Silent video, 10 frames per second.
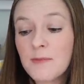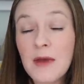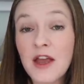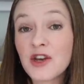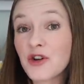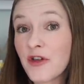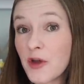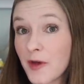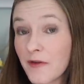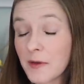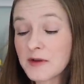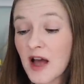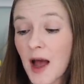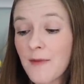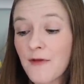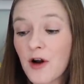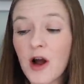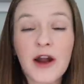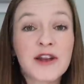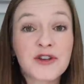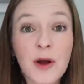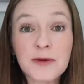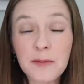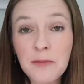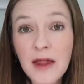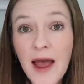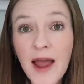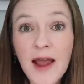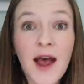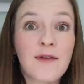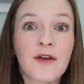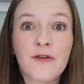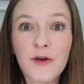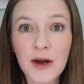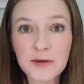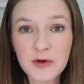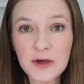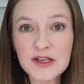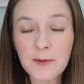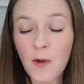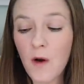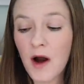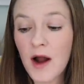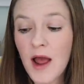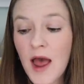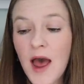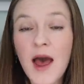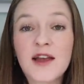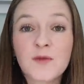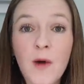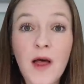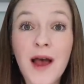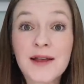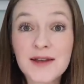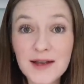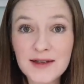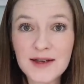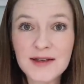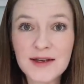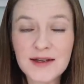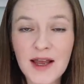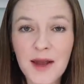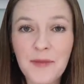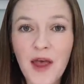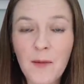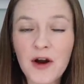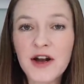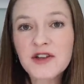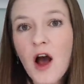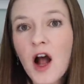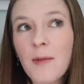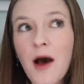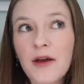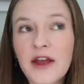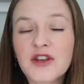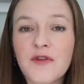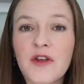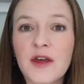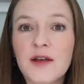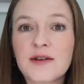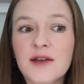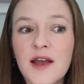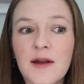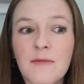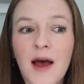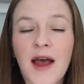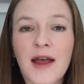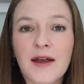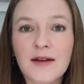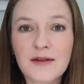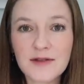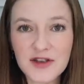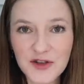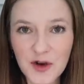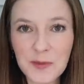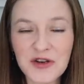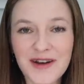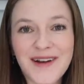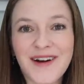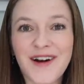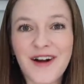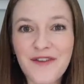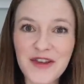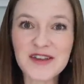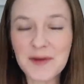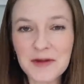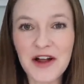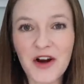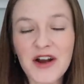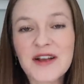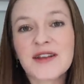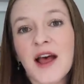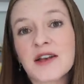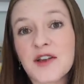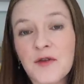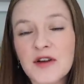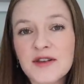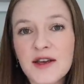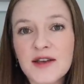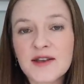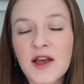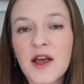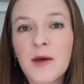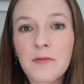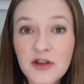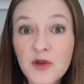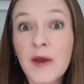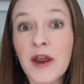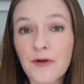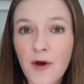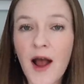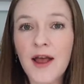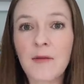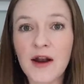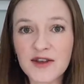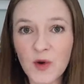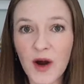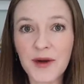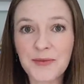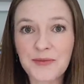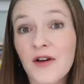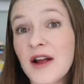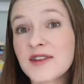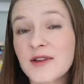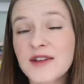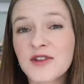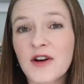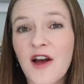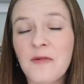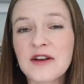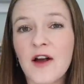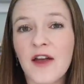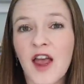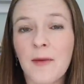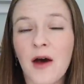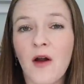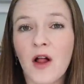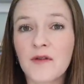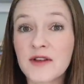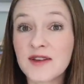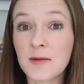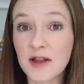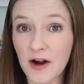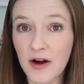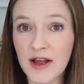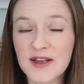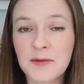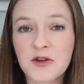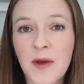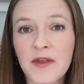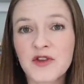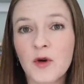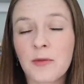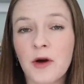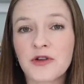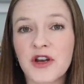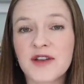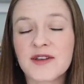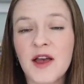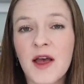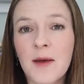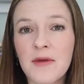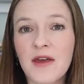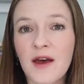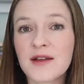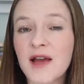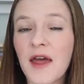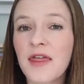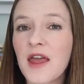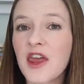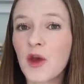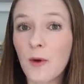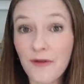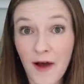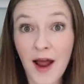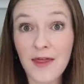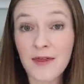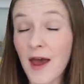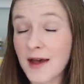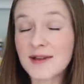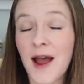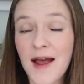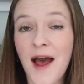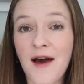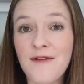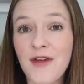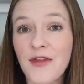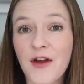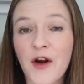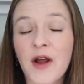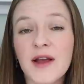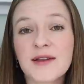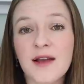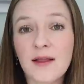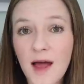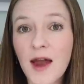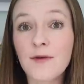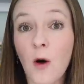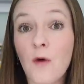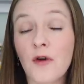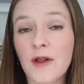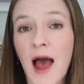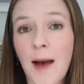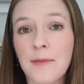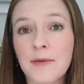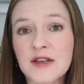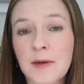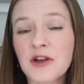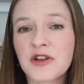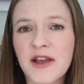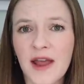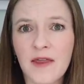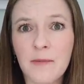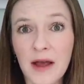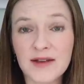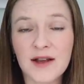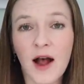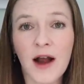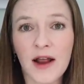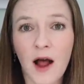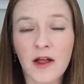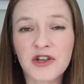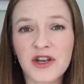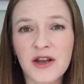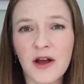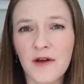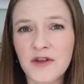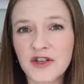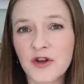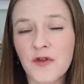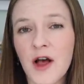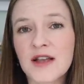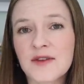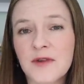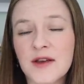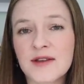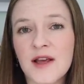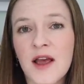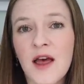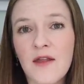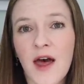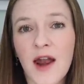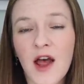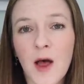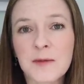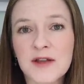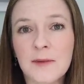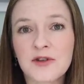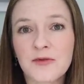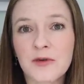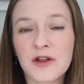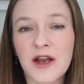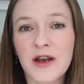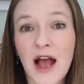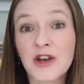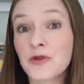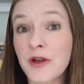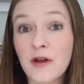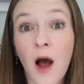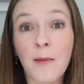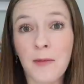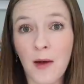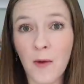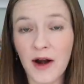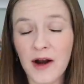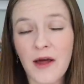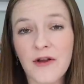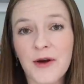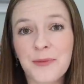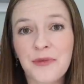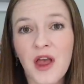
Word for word: making sure that you give them time for uninterrupted play, having freedom to explore, as well as consistency. And we're gonna talk about each of these in my description here of the similarities and differences between RIE and Montessori. All right, so let's start off by talking about all of the similarities between the two approaches, because I think you will find, as I have, that there is a lot of overlap, especially in the basic ideology of the two philosophies that helps them to really naturally complement one another.